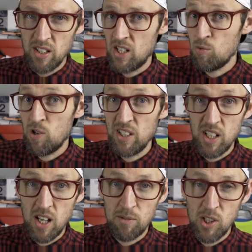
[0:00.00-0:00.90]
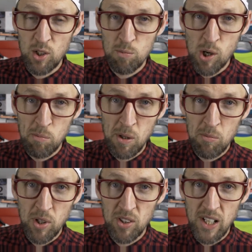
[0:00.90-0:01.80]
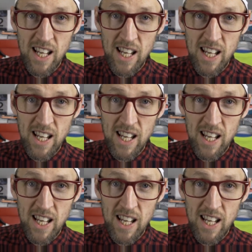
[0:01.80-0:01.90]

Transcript: that's why I didn't have another problem with